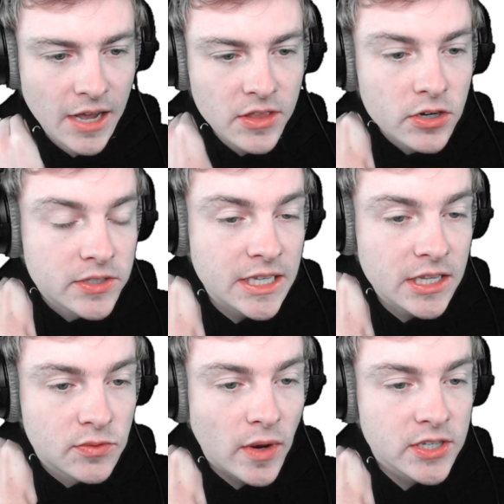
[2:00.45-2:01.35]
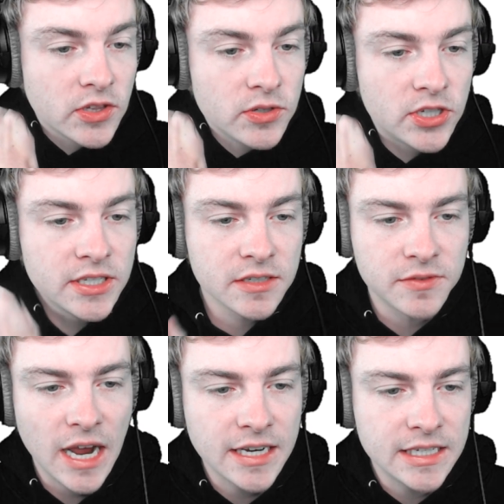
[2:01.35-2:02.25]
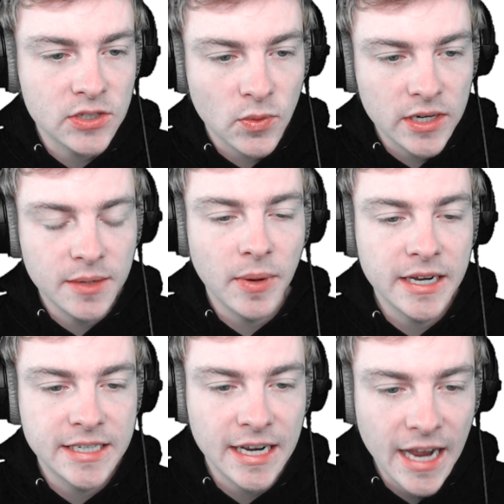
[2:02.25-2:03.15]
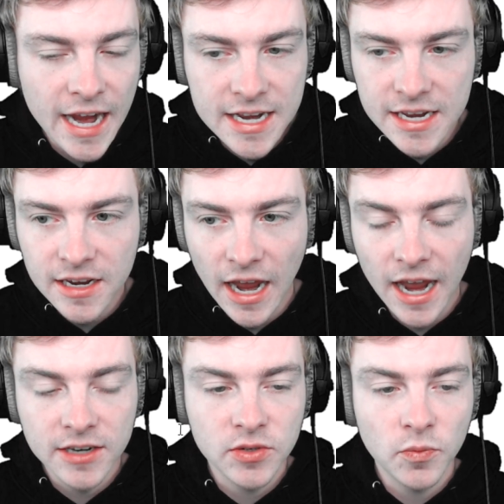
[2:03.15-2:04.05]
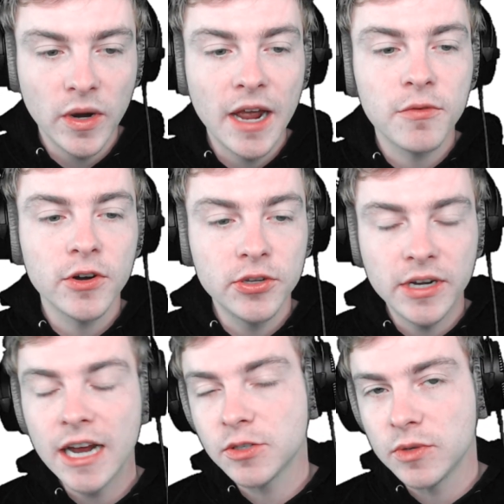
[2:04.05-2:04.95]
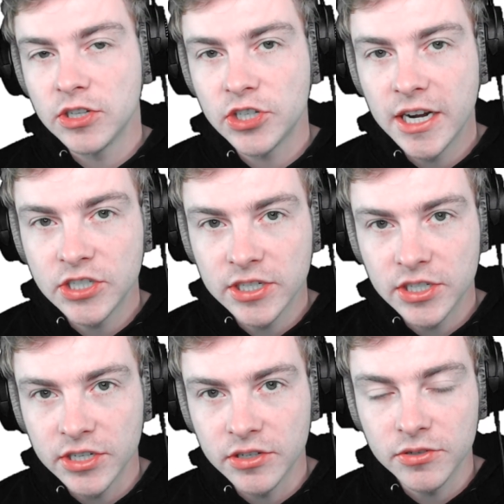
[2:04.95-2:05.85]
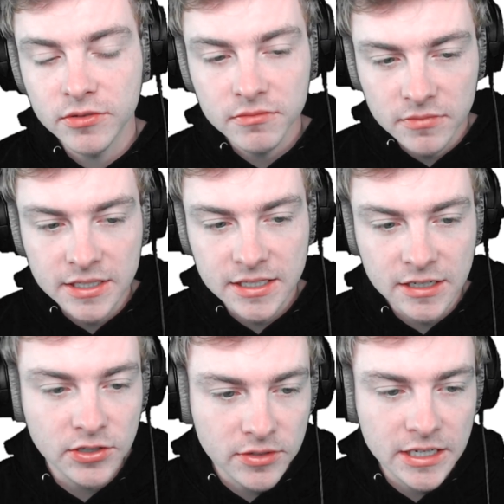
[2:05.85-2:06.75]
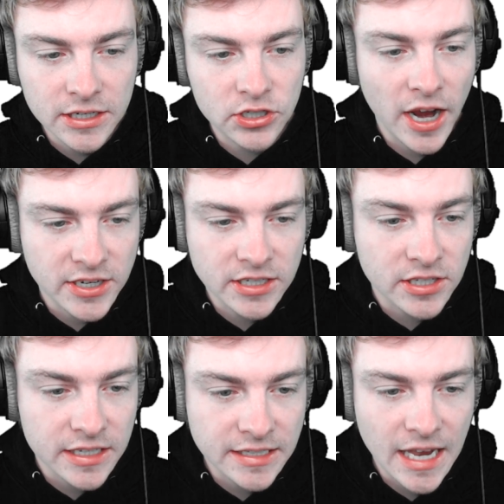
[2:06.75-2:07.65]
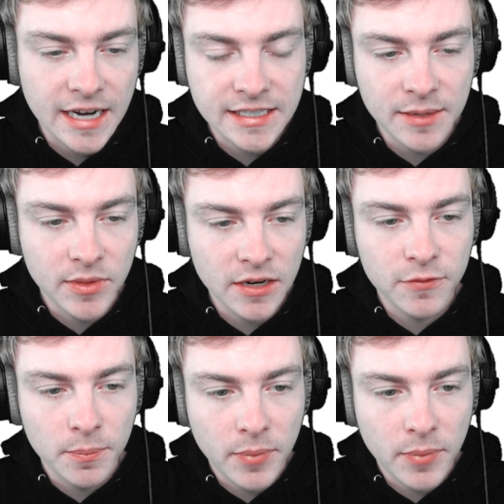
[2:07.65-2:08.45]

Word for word: And then you'll see these resolutions of 1920 by 1080, and whatever you guys wanna change it to, this is, uh, you need to change it to the exact same thing for